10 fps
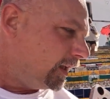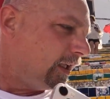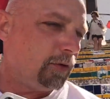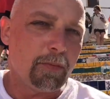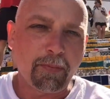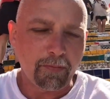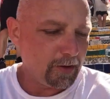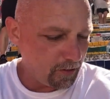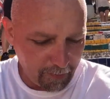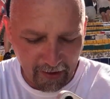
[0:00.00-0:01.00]
and he would
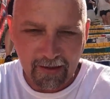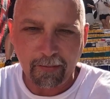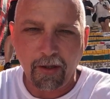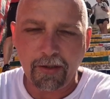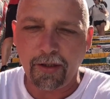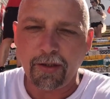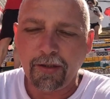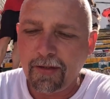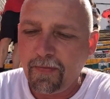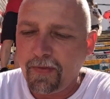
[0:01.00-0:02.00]
you know paste them on here.
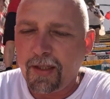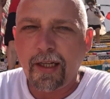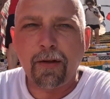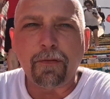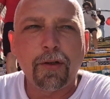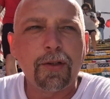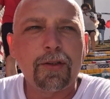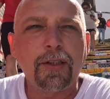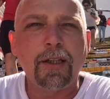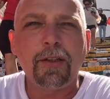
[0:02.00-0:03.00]
And at
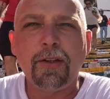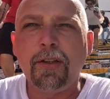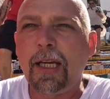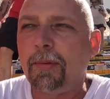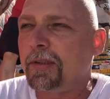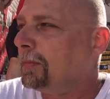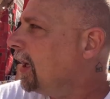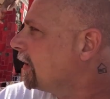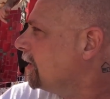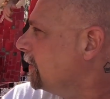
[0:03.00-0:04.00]
first, uh, the neighbors
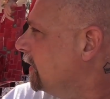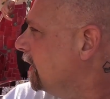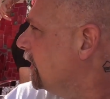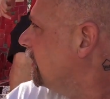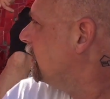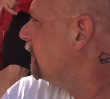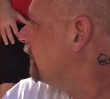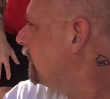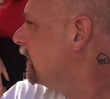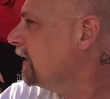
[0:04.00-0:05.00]
mocked him
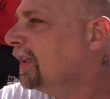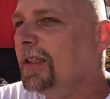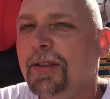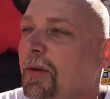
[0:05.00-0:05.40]
and